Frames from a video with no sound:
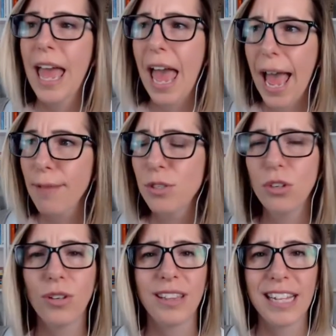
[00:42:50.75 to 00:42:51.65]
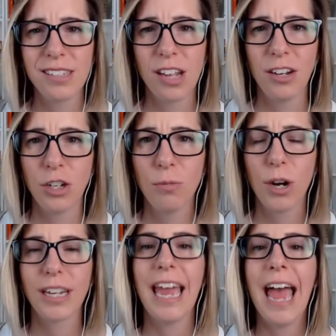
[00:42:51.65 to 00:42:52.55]
Absolutely. That's studying your
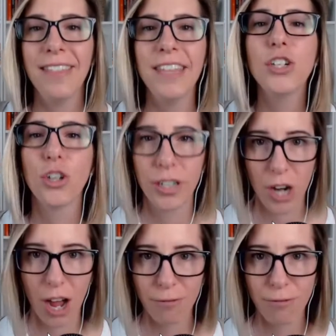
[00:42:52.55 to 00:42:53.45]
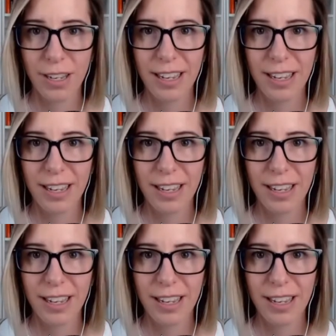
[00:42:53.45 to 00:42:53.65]
market, and then turn it off.